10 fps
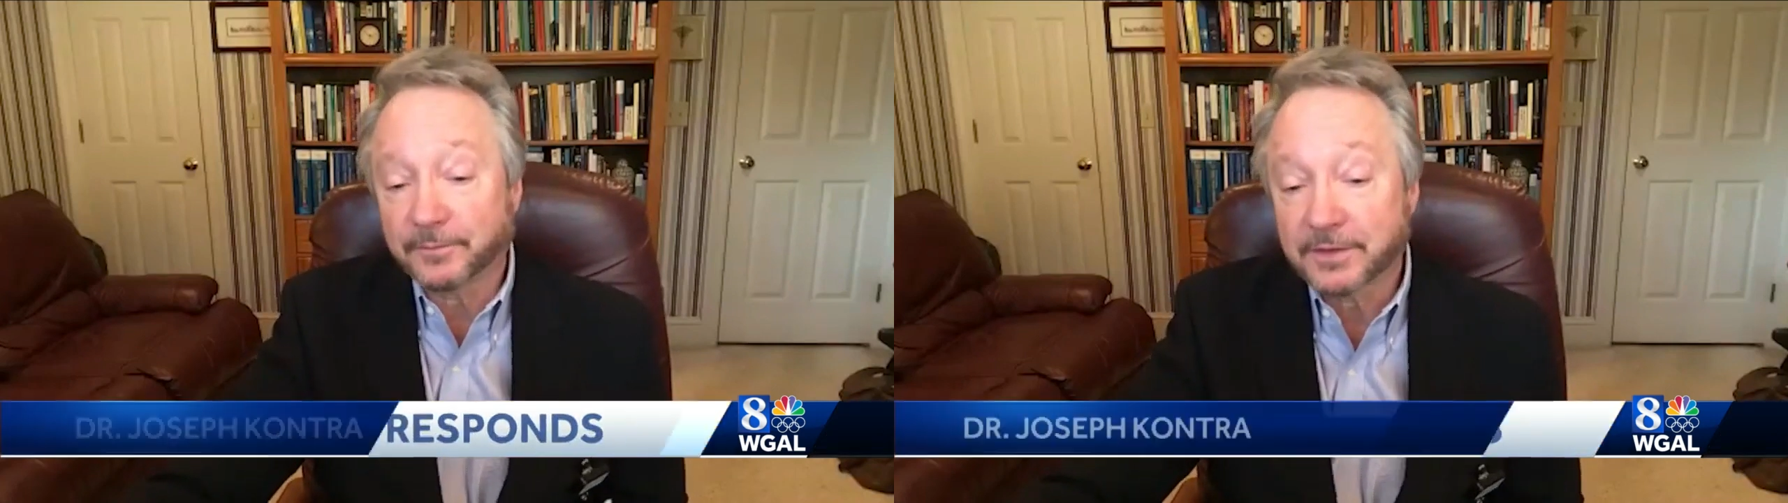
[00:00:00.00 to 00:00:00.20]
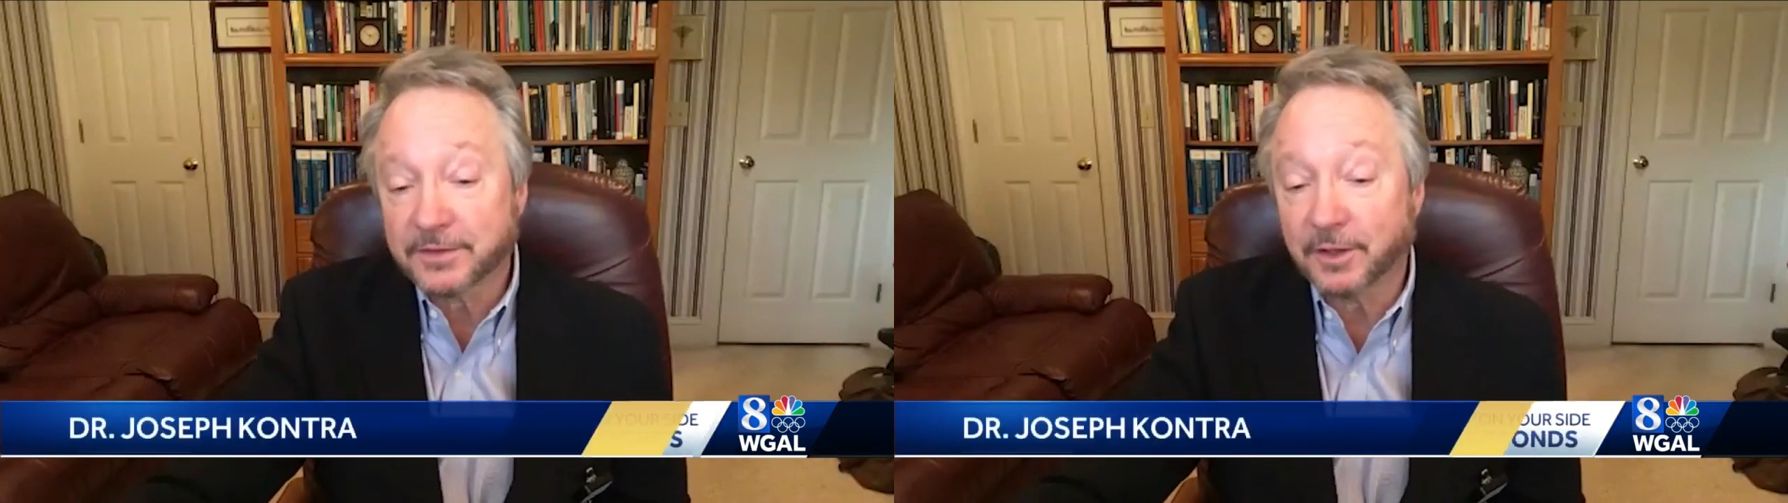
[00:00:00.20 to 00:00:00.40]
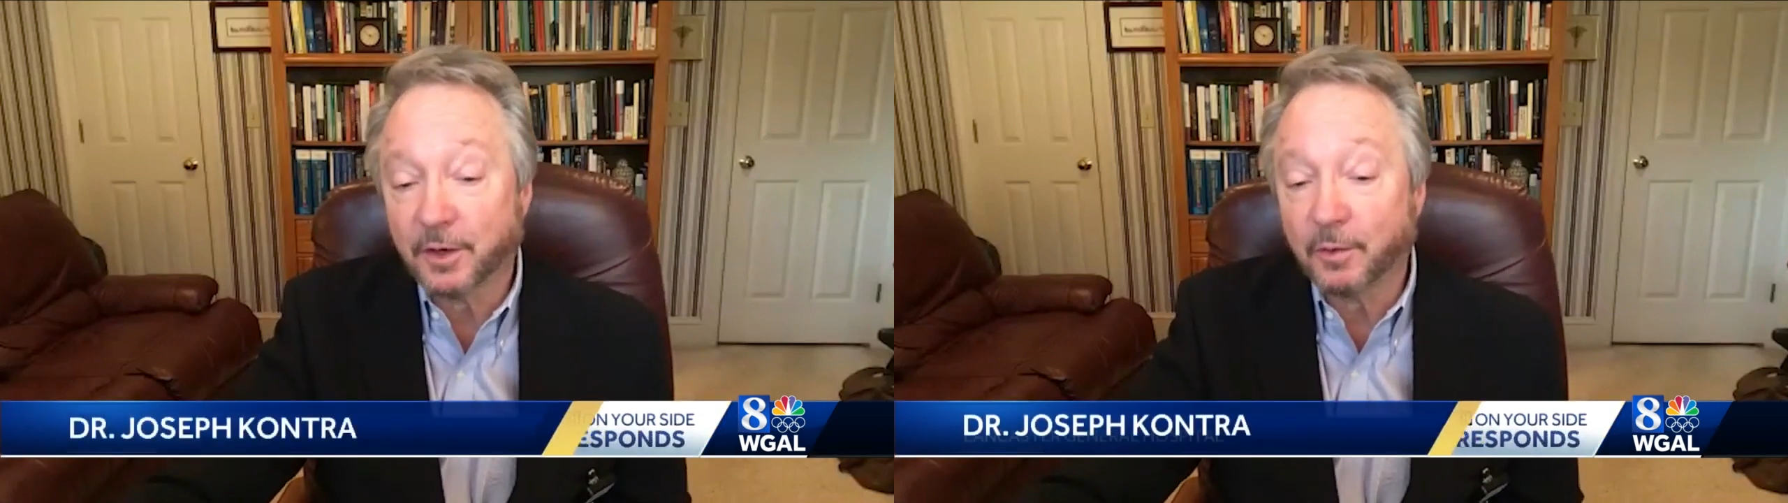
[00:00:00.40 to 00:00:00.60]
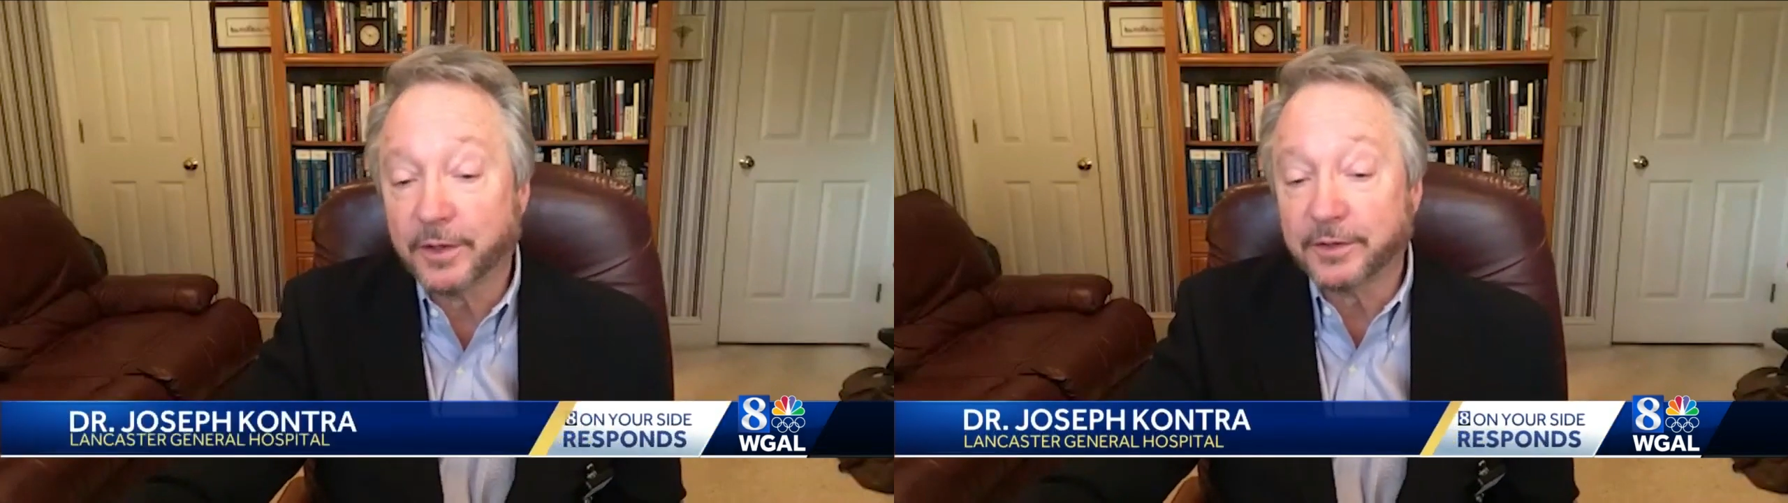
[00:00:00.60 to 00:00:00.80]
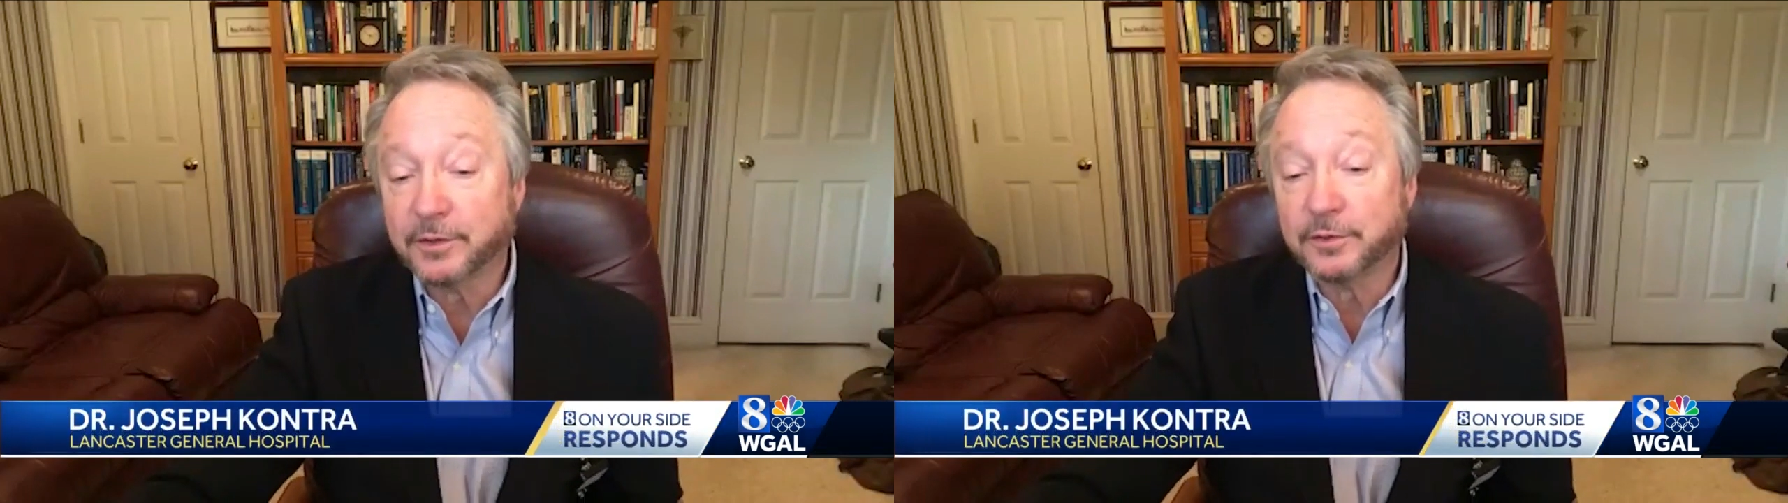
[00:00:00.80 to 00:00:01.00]
So
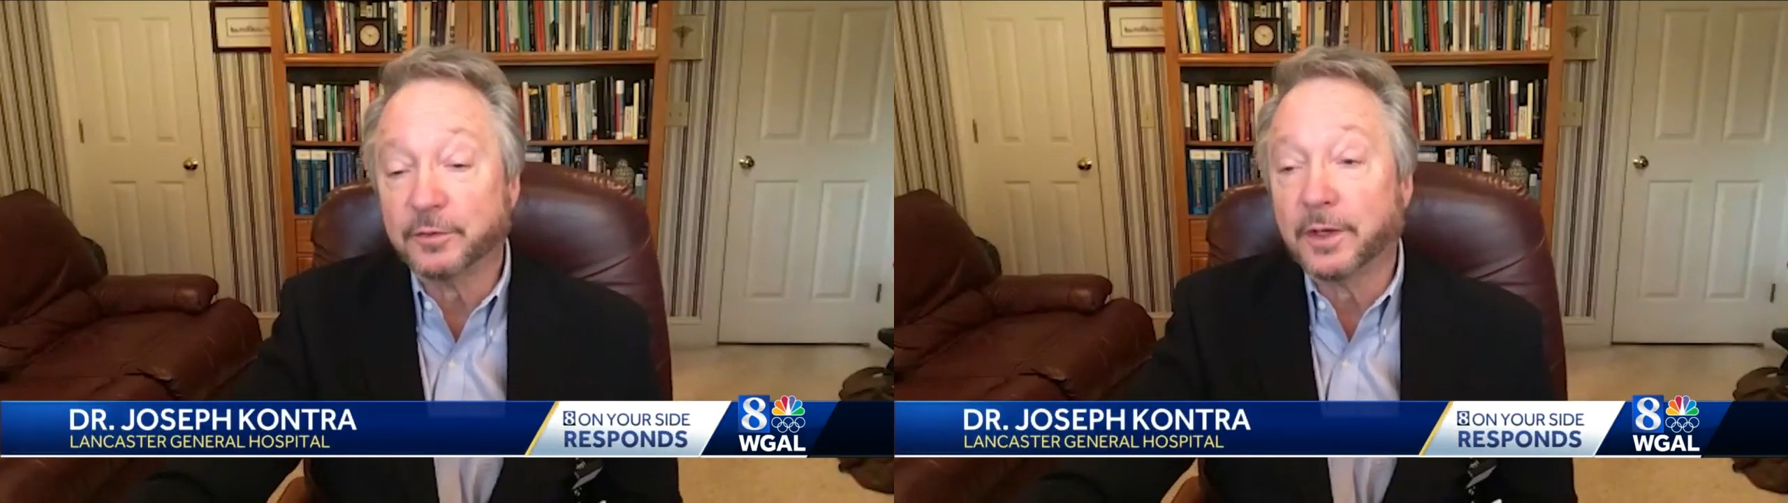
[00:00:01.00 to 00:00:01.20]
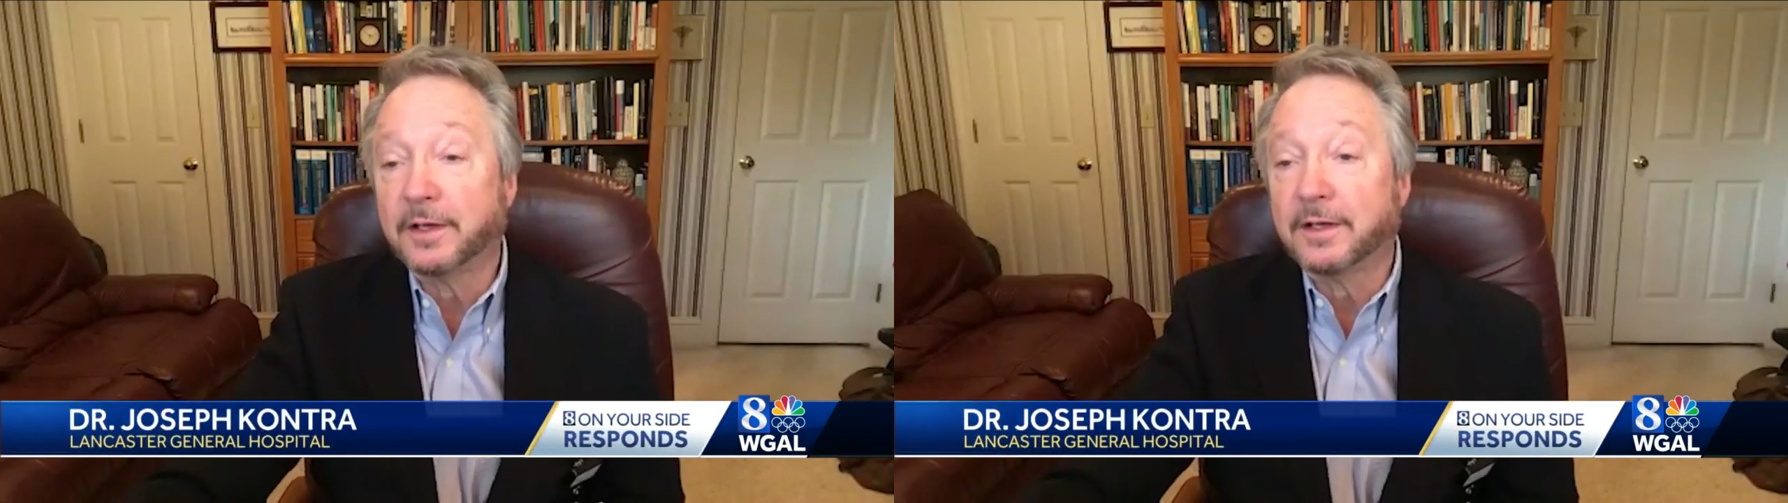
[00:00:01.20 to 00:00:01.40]
when you